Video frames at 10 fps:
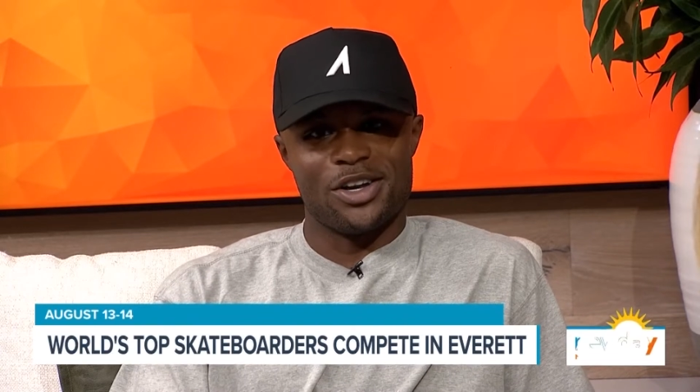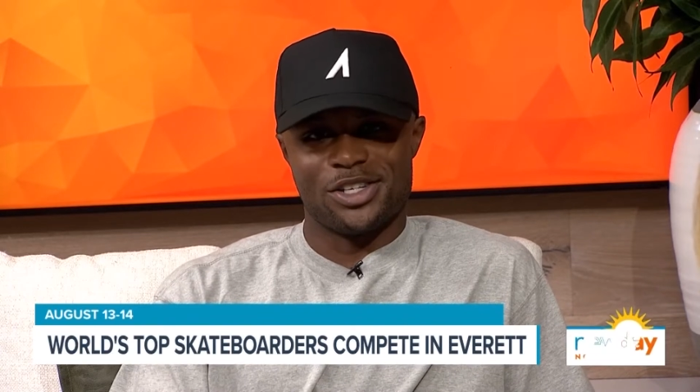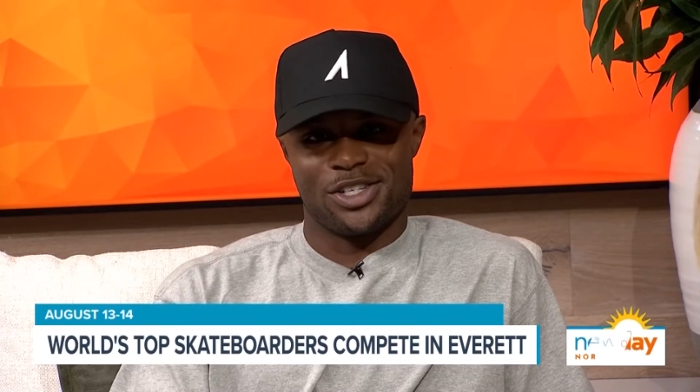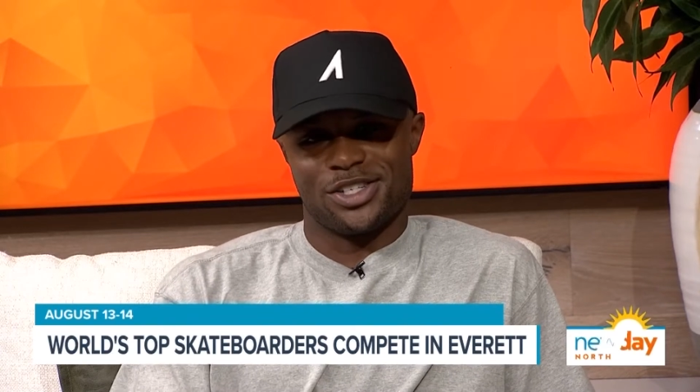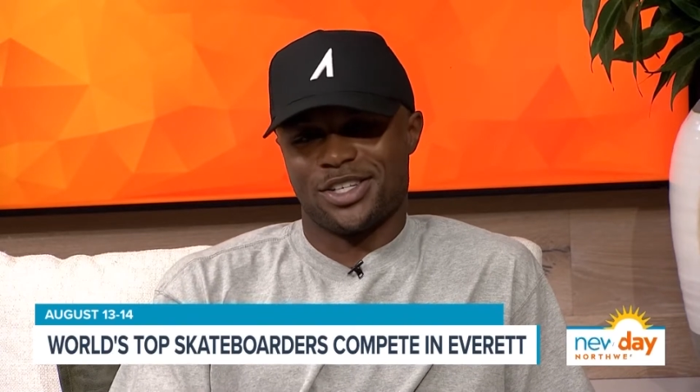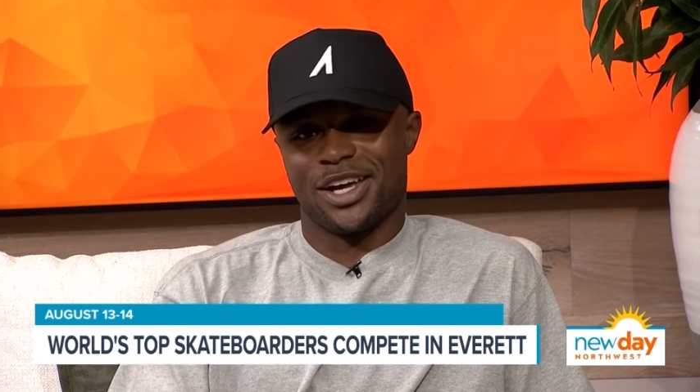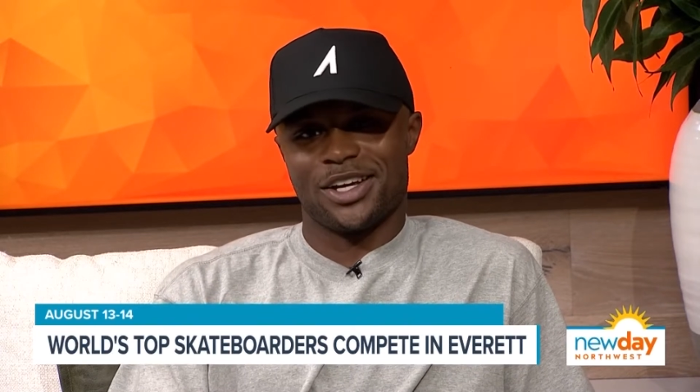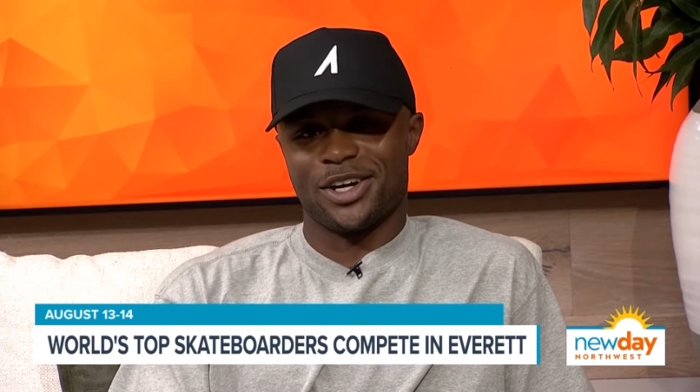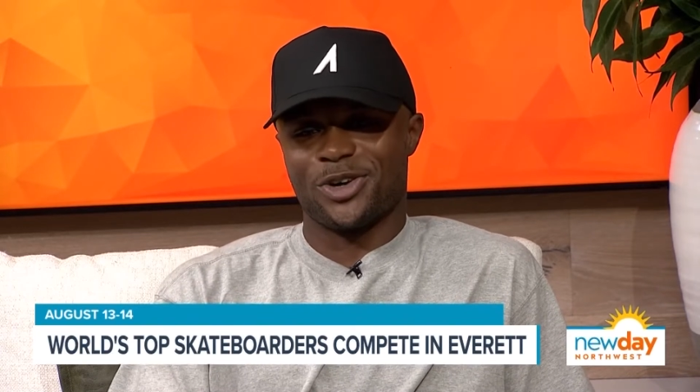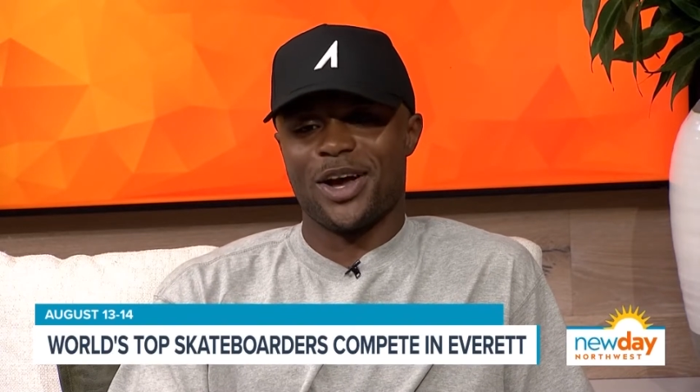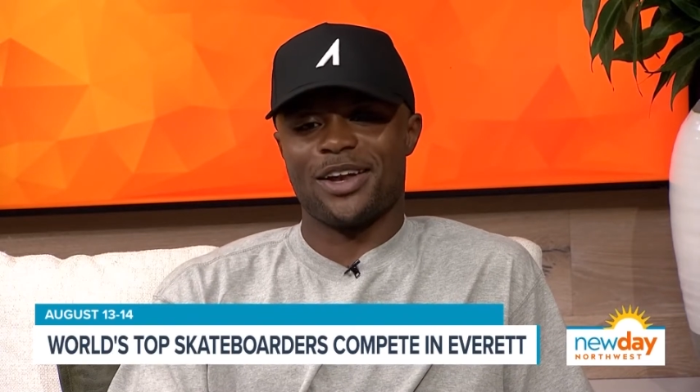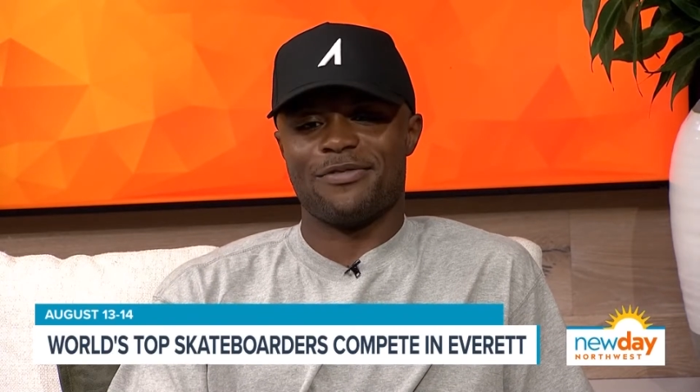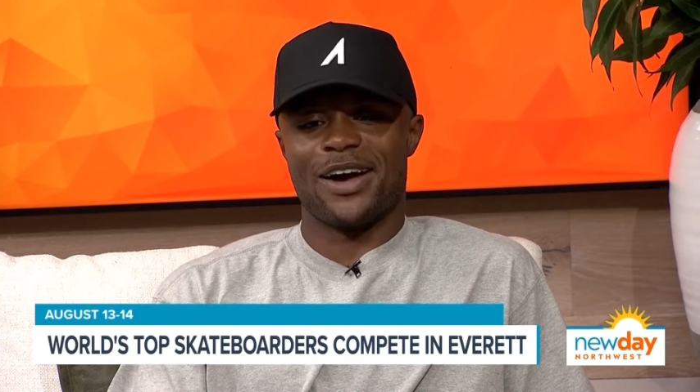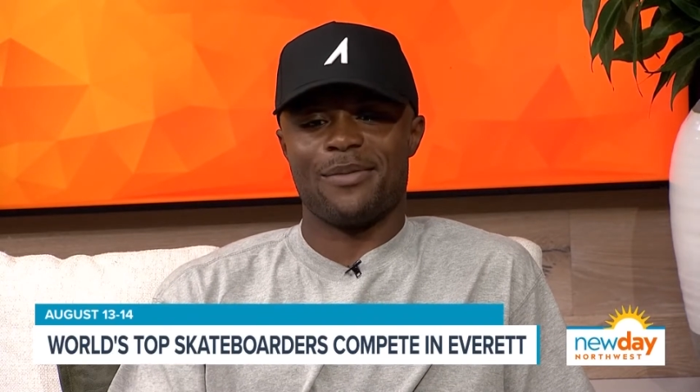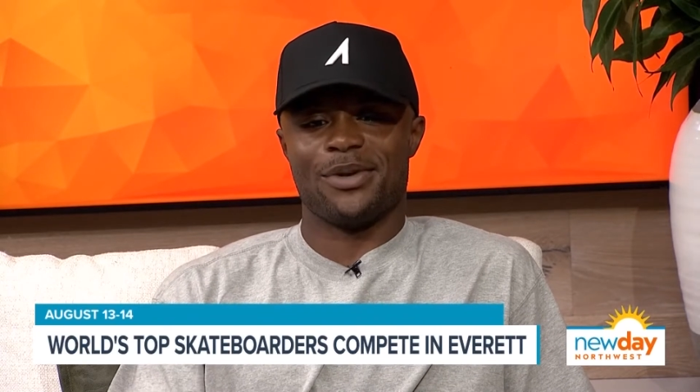It's just like a great
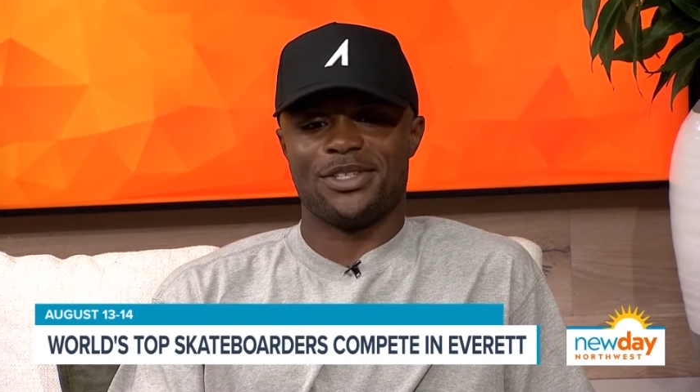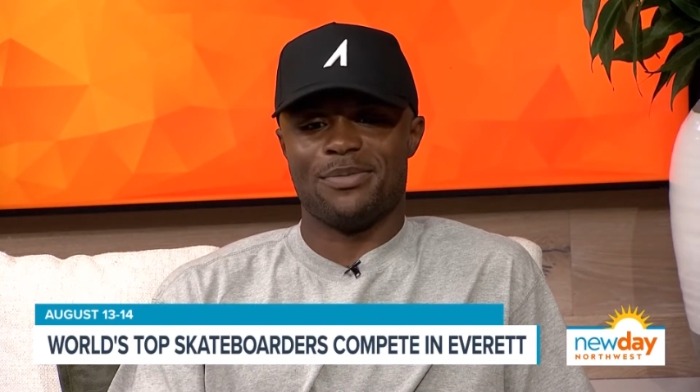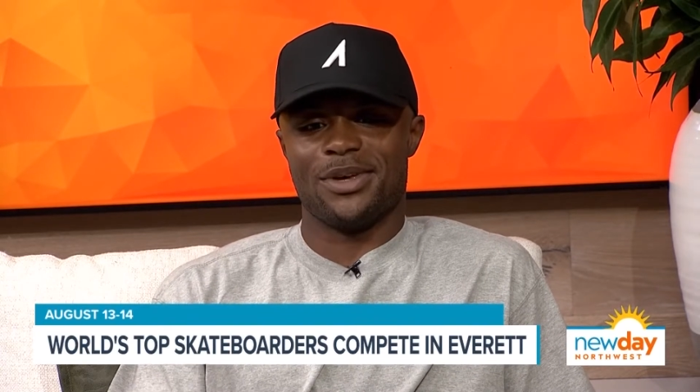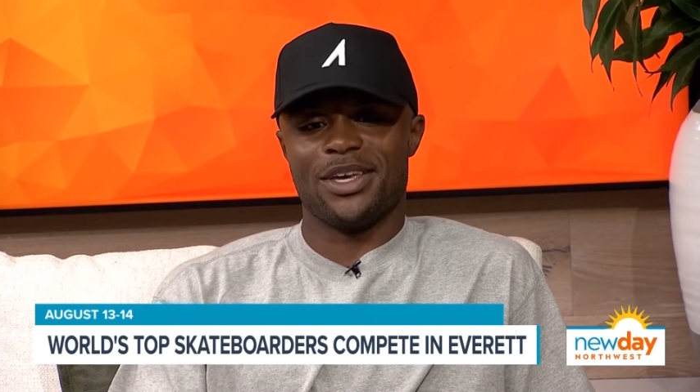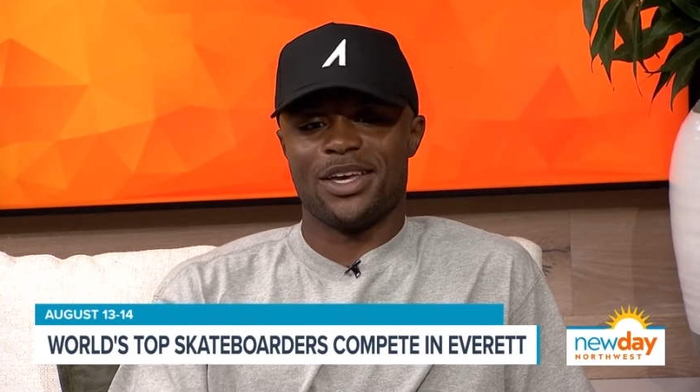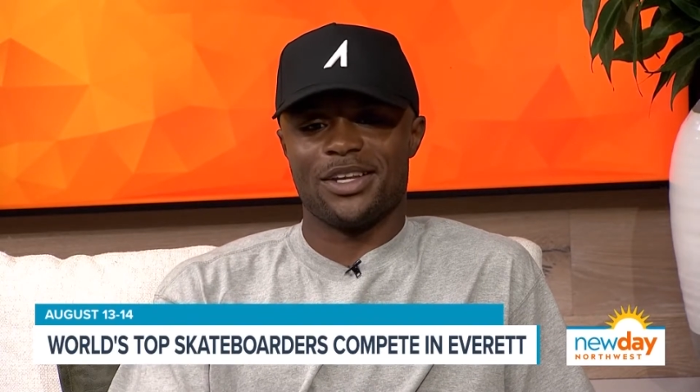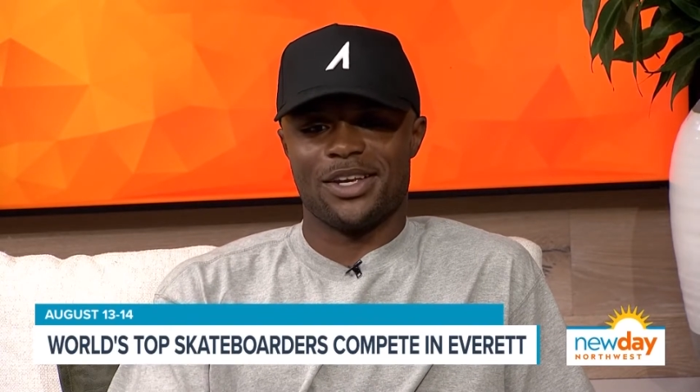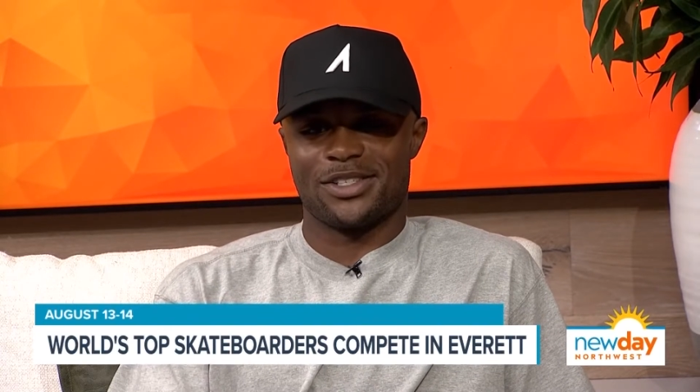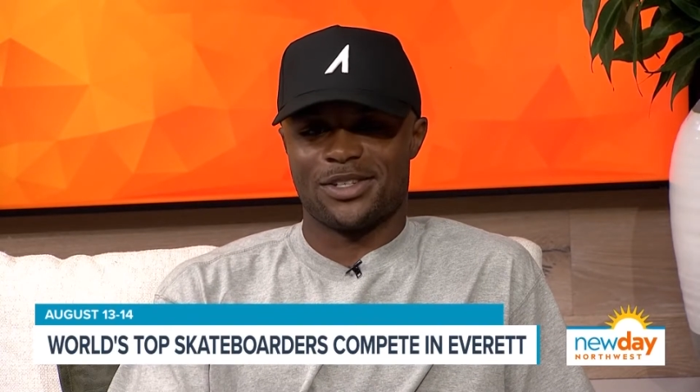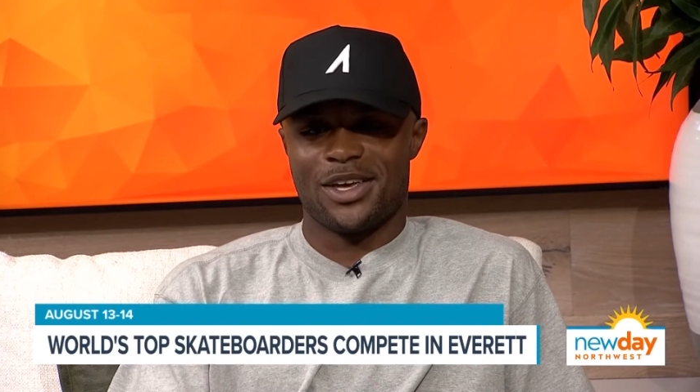environment to be in because